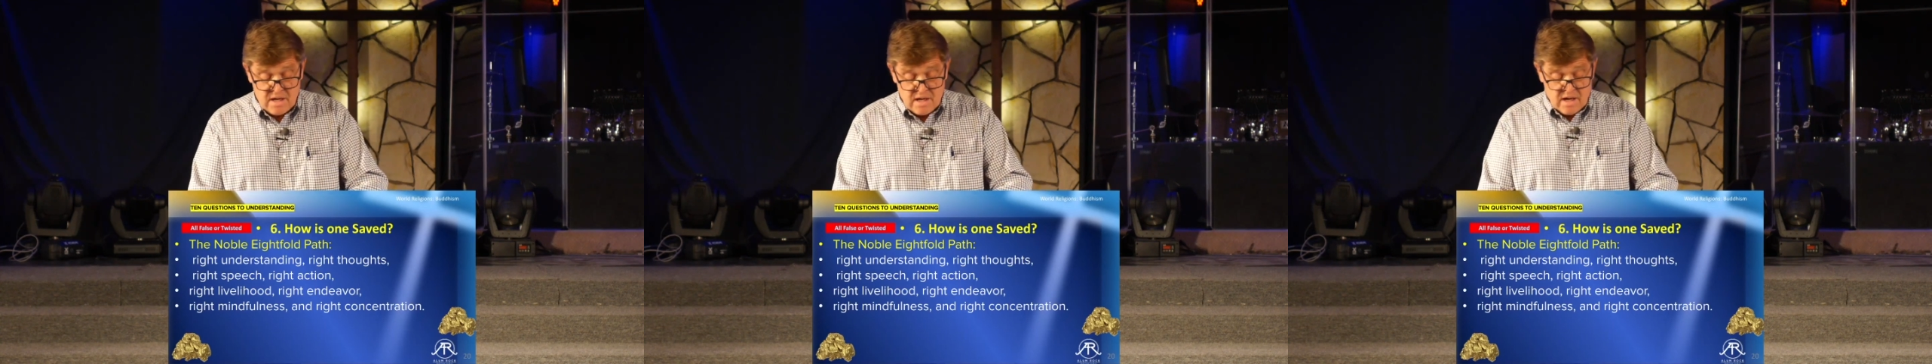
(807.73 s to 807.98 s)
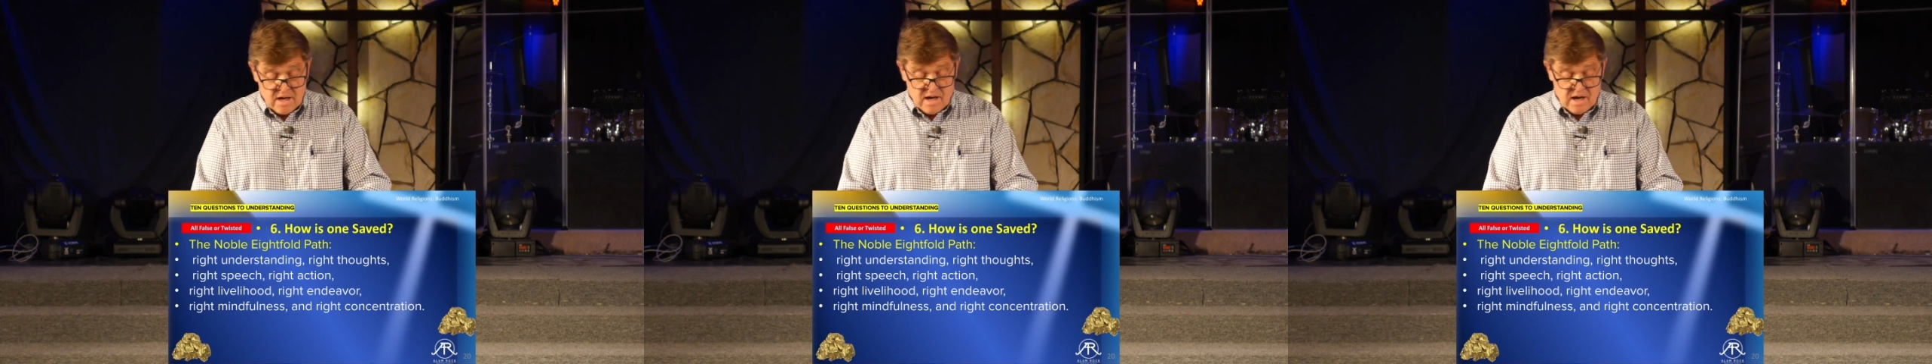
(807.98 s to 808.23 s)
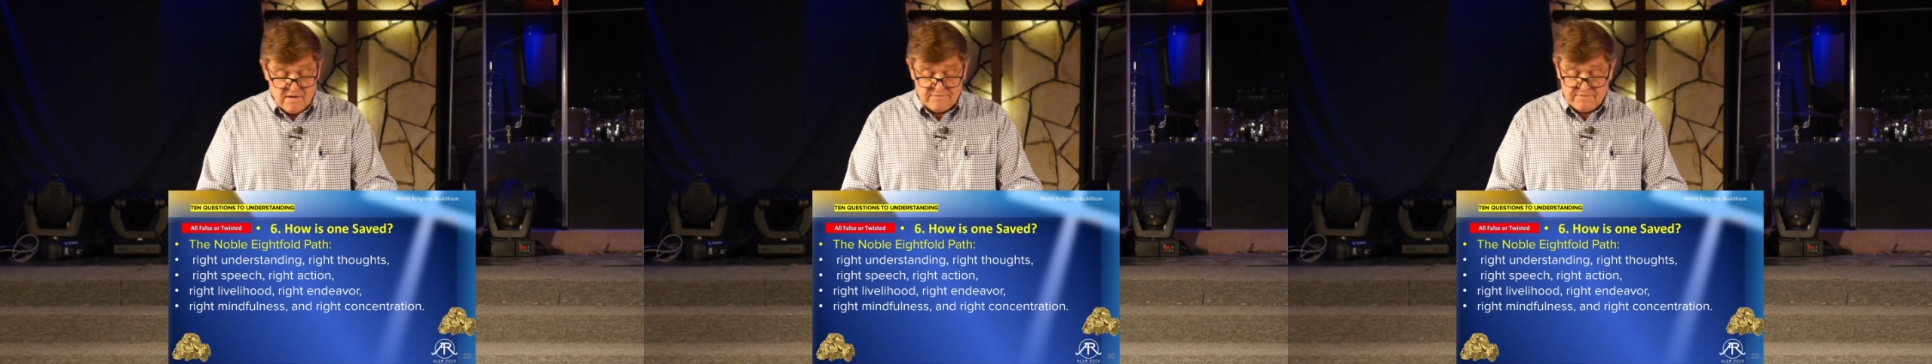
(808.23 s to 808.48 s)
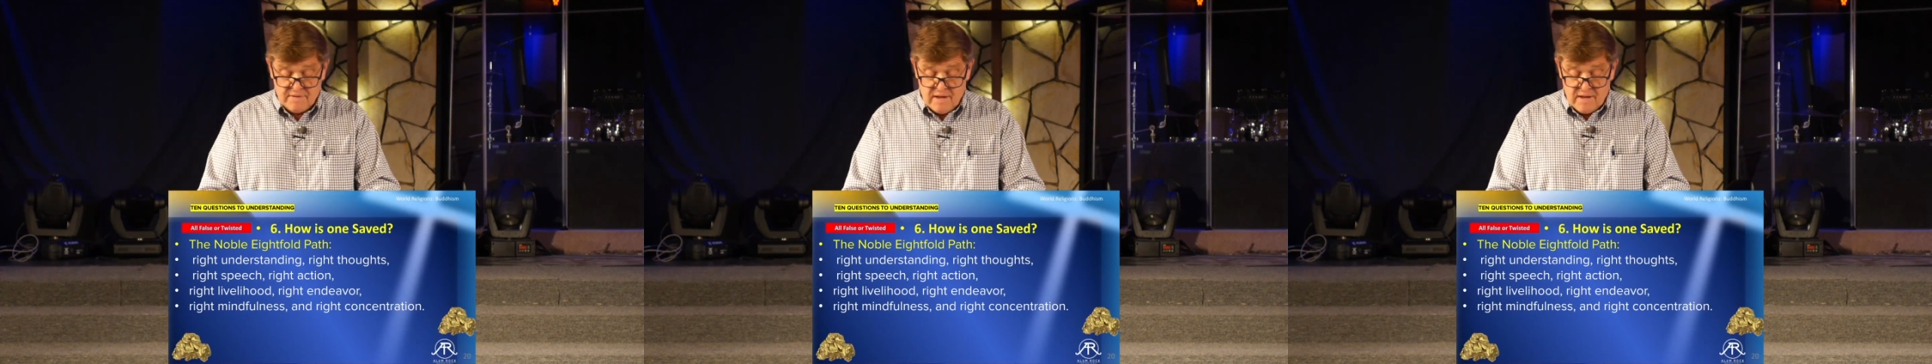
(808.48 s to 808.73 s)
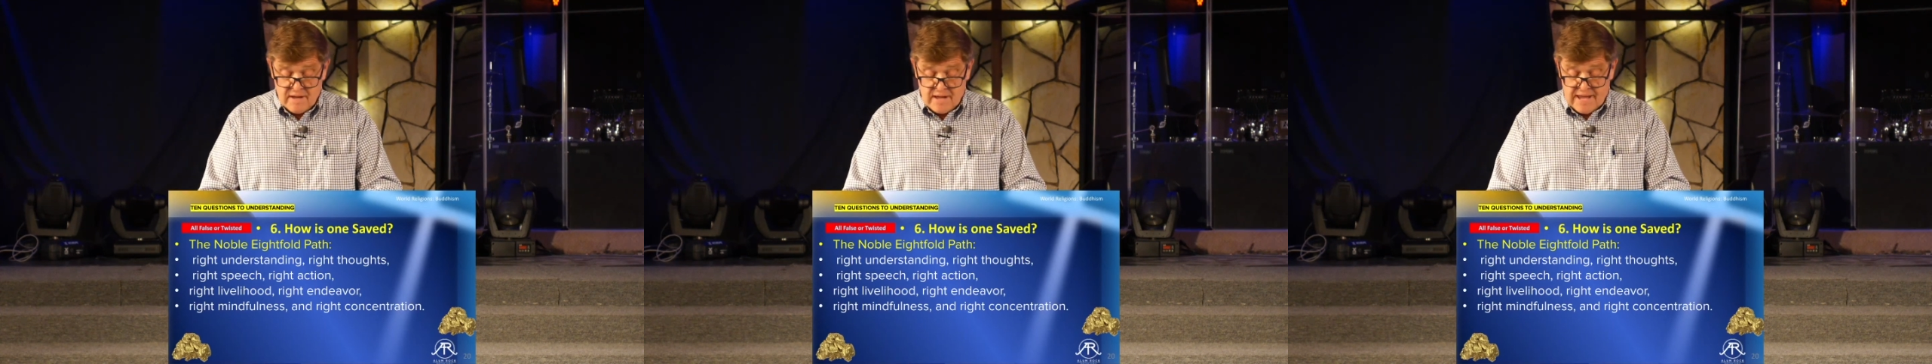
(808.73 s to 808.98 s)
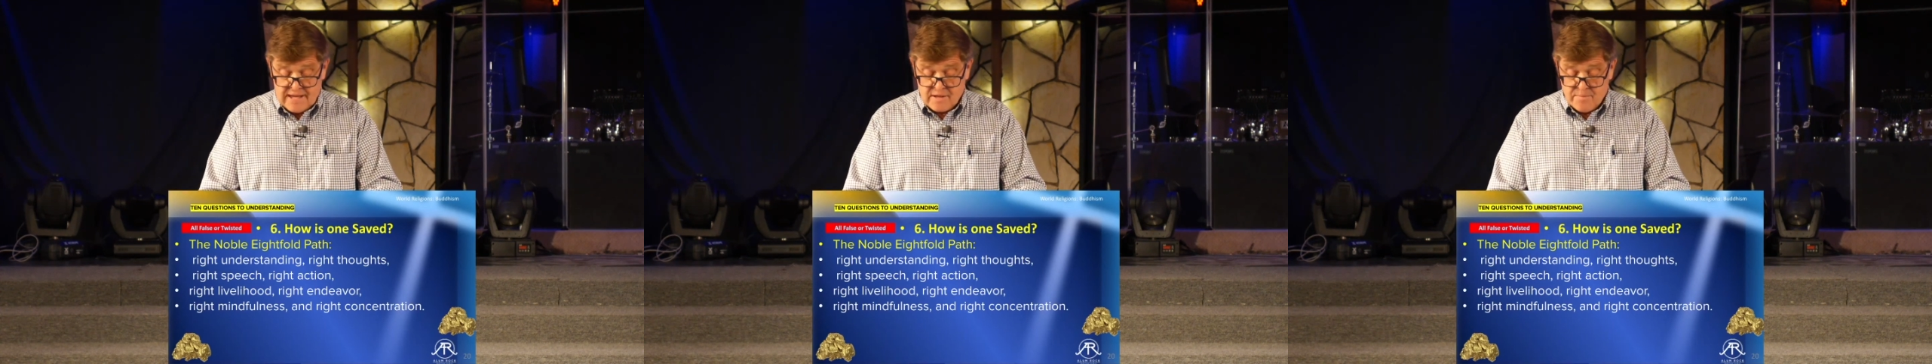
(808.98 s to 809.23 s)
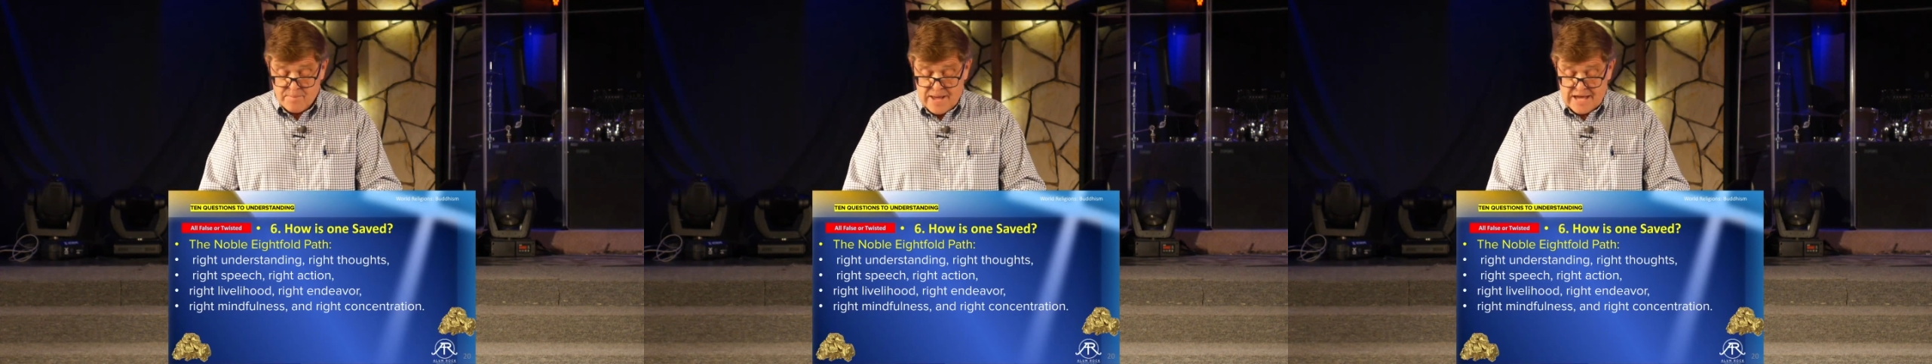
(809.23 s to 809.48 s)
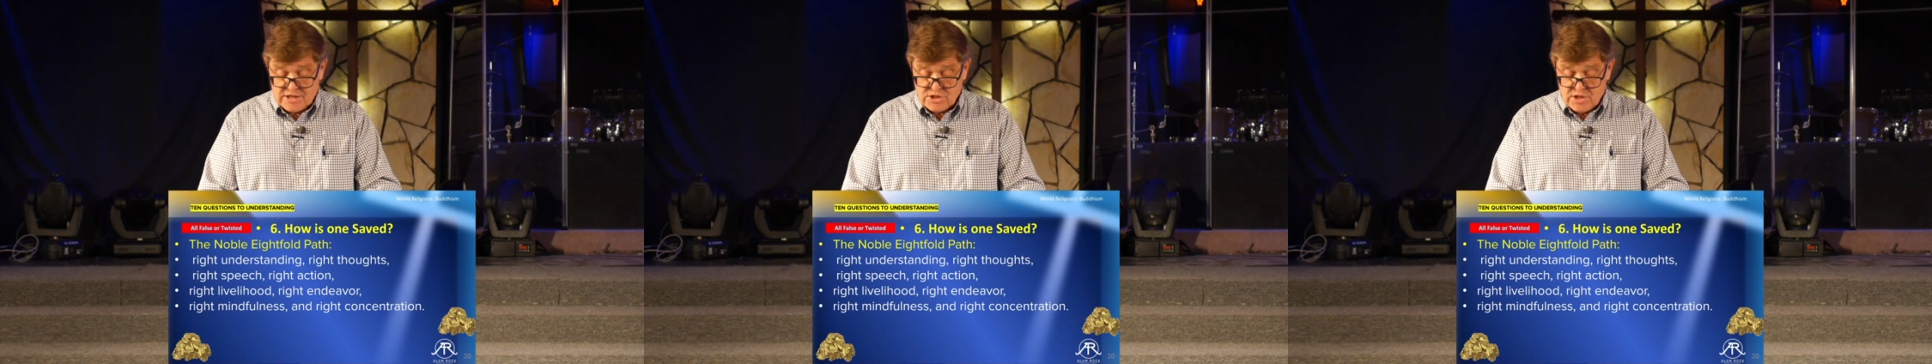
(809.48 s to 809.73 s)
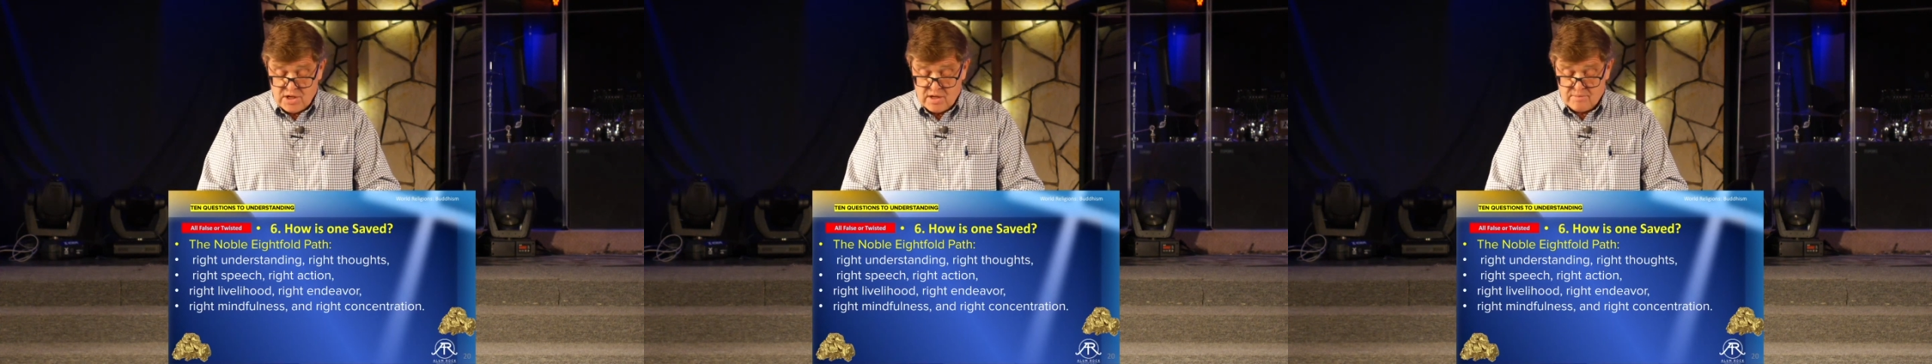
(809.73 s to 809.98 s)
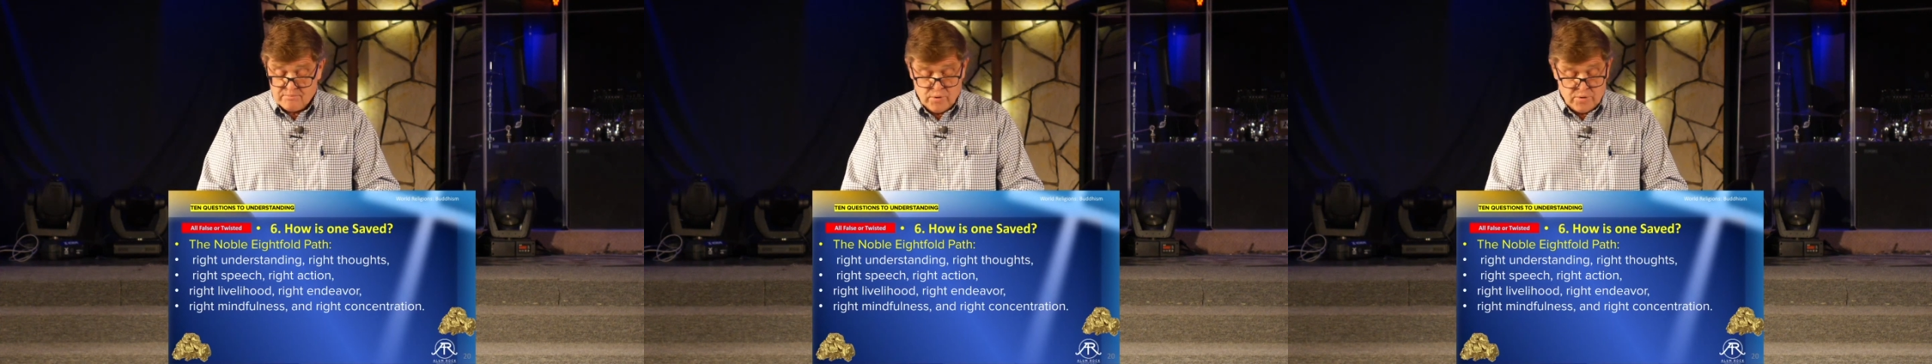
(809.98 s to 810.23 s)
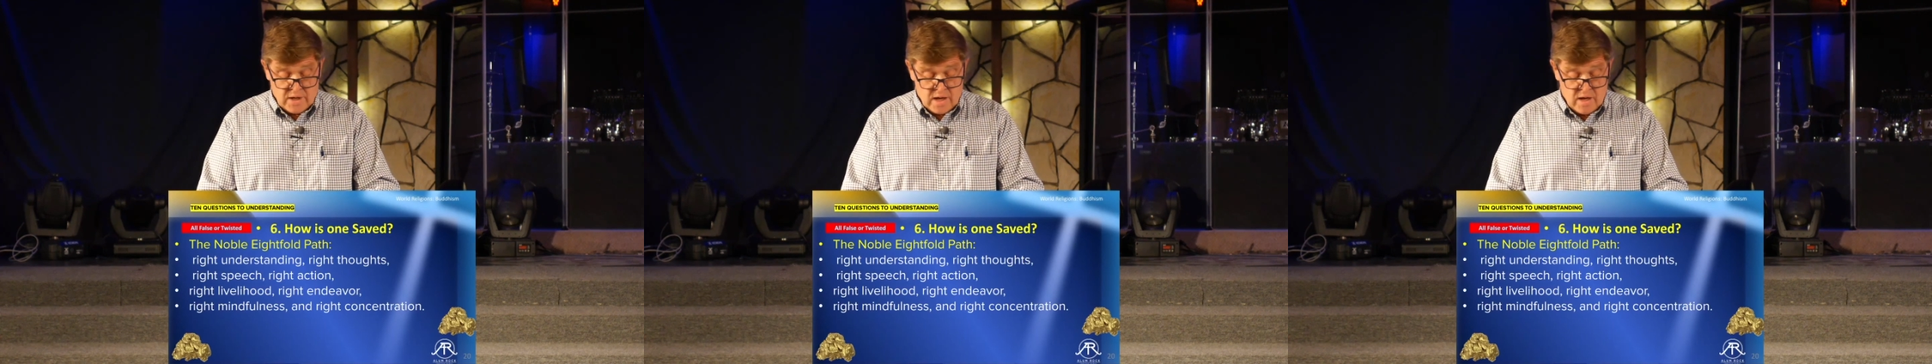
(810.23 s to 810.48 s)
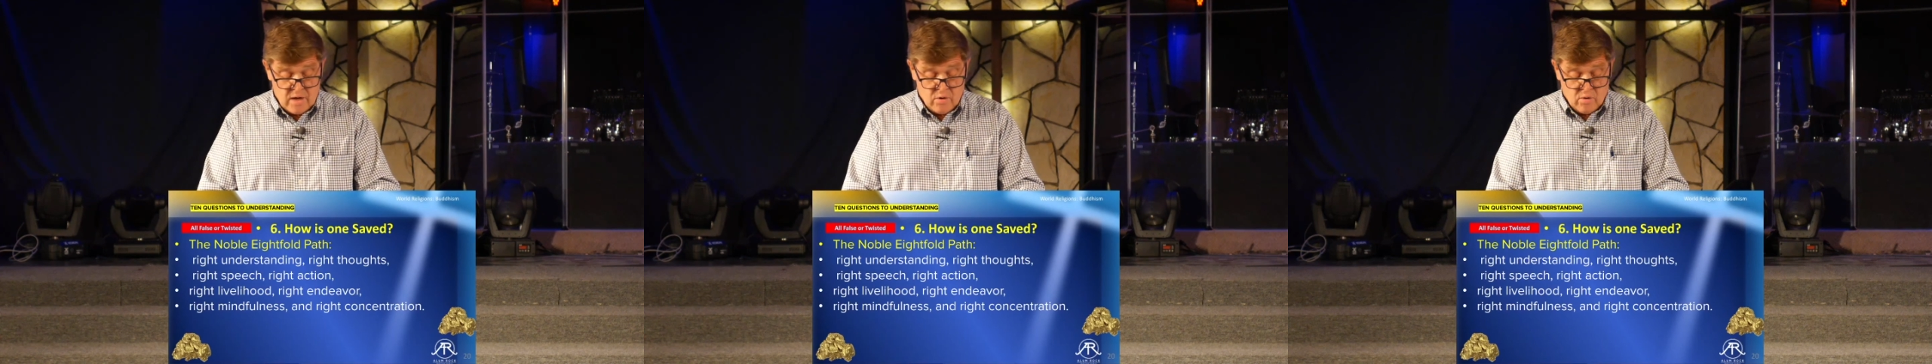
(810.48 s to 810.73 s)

of a compassionate Buddha